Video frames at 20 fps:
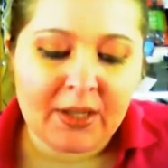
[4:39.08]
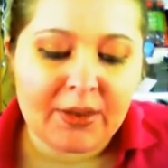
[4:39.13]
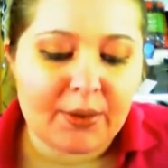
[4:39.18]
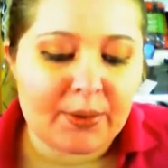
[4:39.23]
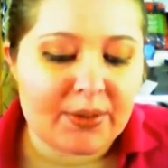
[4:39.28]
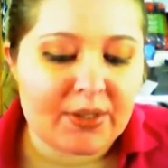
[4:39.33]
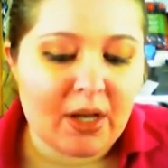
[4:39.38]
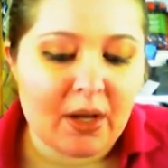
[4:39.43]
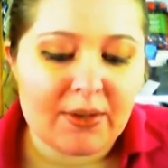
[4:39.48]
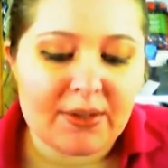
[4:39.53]

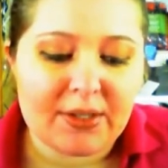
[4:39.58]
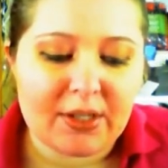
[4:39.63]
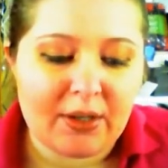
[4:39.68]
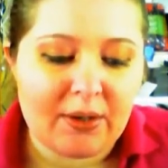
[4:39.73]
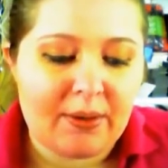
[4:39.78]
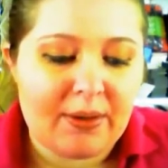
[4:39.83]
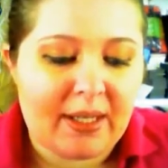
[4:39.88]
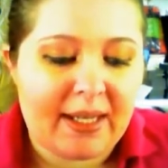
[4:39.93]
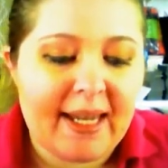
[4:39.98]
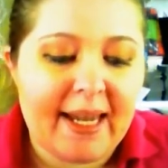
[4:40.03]
There's
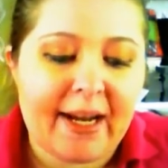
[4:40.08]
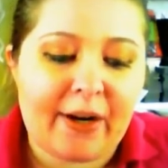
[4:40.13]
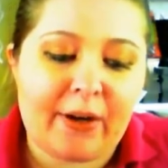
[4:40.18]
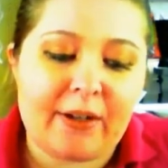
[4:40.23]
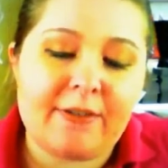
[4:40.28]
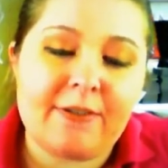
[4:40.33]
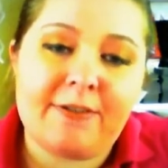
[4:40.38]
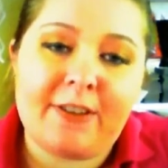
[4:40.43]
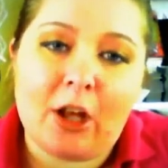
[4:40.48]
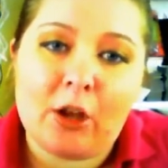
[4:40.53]
also the
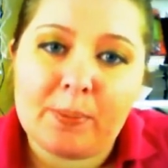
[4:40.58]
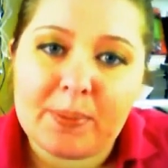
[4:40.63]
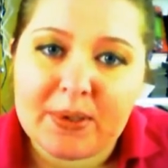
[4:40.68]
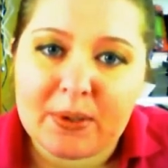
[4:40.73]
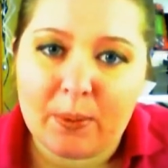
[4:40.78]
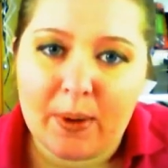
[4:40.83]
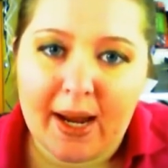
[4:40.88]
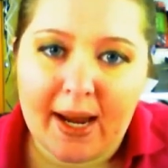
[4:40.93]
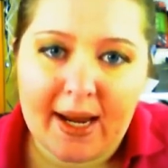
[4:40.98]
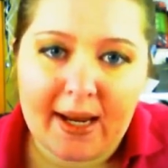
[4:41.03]
Karen
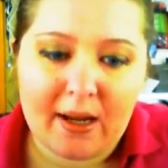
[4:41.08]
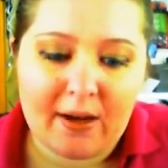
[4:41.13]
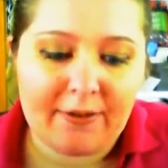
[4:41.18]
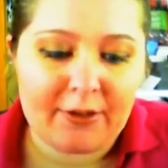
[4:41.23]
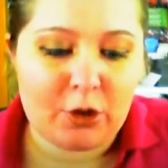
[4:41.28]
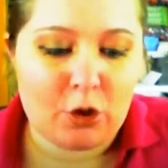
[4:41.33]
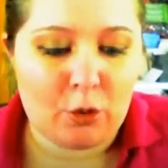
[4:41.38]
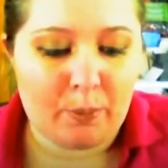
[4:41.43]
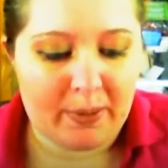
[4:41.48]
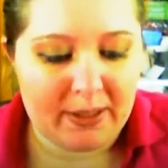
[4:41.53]
Phelps way of
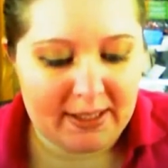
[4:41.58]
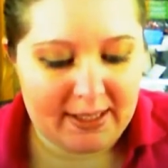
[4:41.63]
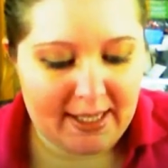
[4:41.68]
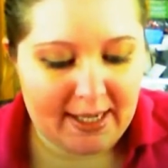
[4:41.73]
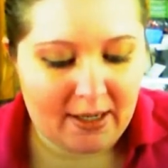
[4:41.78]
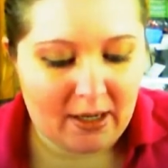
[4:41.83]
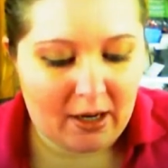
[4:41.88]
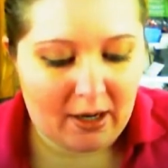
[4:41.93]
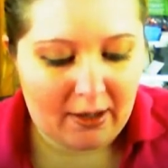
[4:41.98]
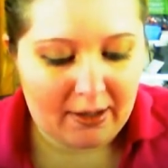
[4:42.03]
an open
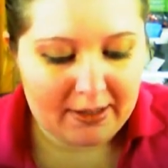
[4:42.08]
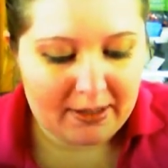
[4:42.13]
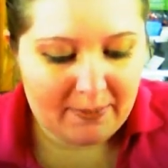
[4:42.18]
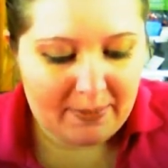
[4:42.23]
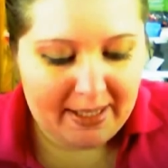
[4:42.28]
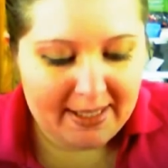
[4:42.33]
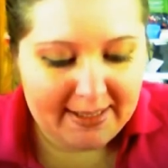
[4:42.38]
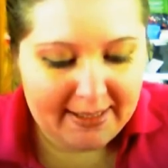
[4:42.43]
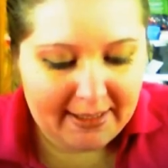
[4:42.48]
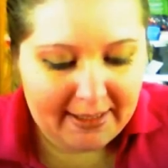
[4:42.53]
date card, and
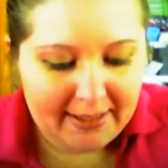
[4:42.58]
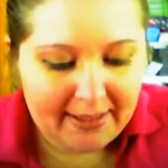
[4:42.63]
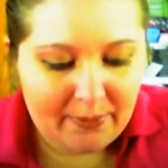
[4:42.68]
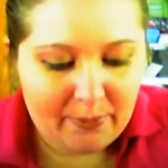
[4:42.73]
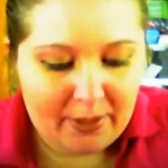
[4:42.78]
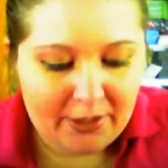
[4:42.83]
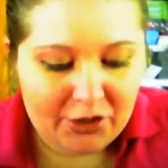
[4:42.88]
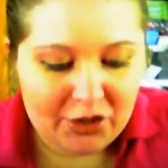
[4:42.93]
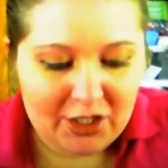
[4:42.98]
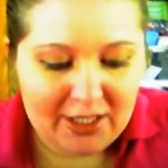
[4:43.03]
basically
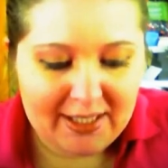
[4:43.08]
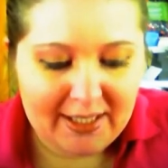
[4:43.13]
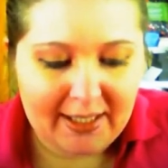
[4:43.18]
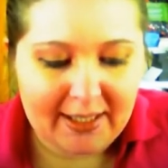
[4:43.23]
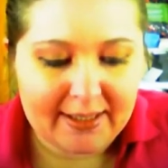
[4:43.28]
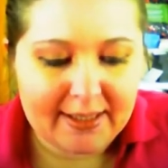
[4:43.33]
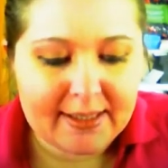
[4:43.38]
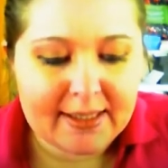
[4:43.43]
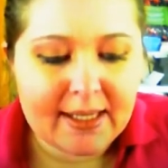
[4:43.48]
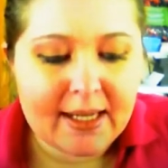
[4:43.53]
what she
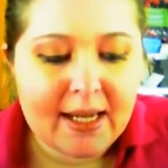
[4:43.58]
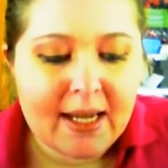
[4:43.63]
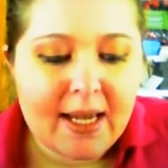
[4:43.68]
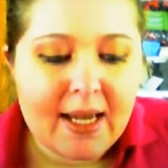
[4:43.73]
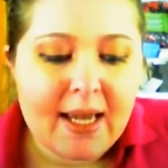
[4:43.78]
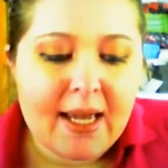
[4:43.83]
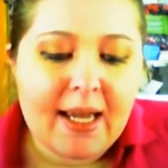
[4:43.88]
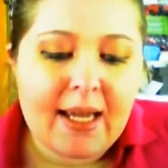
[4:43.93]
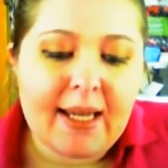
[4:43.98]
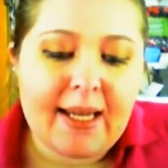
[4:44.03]
does
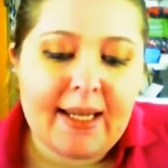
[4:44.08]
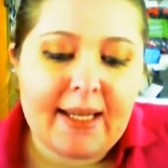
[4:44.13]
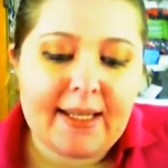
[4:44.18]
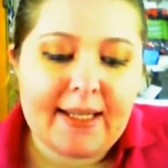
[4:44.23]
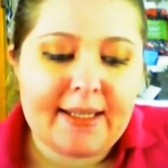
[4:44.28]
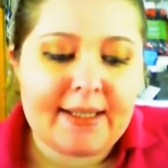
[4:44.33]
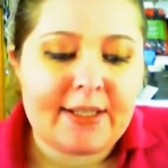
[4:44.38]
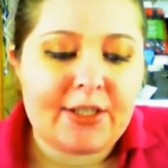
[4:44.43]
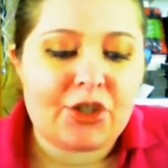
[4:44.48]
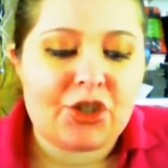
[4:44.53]

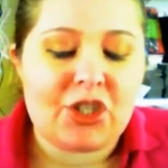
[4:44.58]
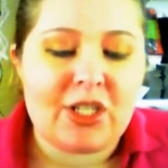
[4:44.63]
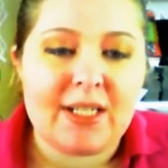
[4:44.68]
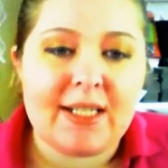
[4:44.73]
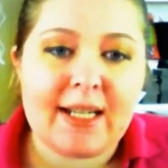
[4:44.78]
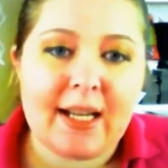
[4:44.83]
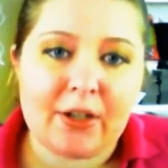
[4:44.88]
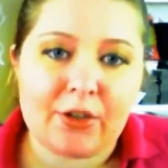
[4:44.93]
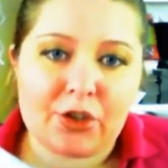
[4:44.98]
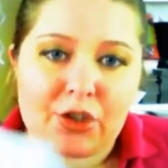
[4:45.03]
is she
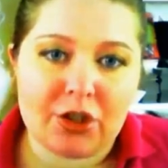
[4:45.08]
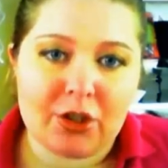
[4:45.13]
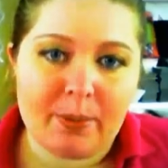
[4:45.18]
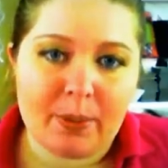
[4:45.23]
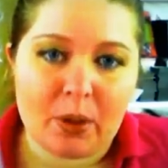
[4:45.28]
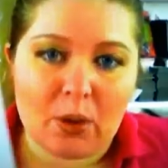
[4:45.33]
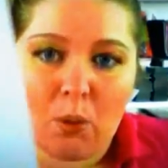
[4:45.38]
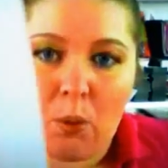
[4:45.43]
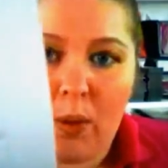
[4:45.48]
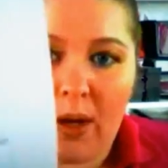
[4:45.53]
tells you to
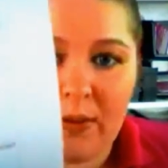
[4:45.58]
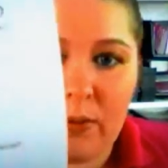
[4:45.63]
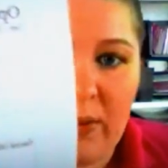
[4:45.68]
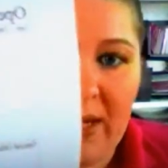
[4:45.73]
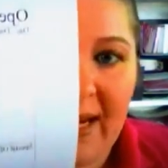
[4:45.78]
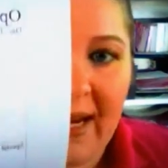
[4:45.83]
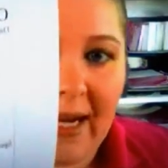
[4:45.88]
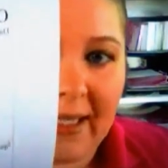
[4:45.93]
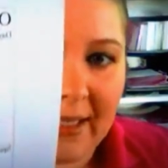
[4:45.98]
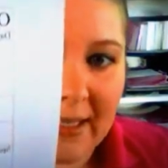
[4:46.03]
book 1
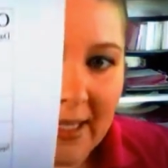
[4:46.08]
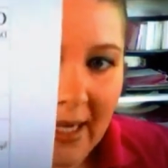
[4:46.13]
week at a